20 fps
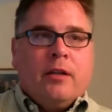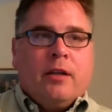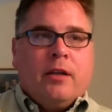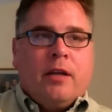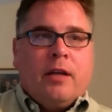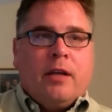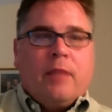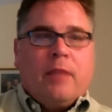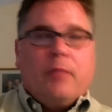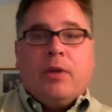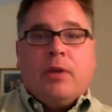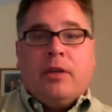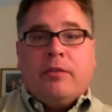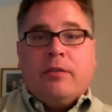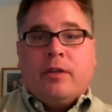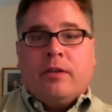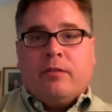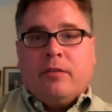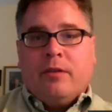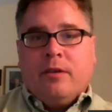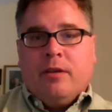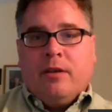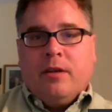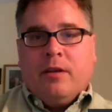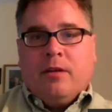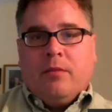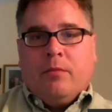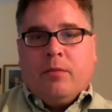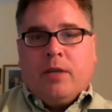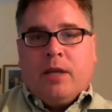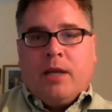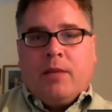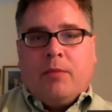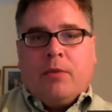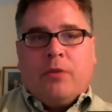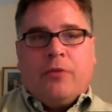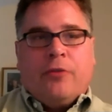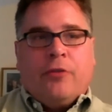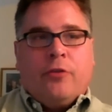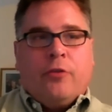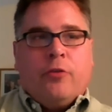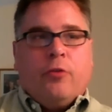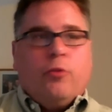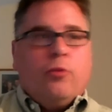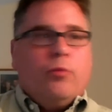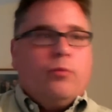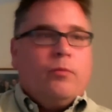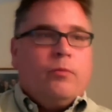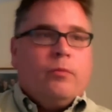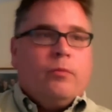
a business be able to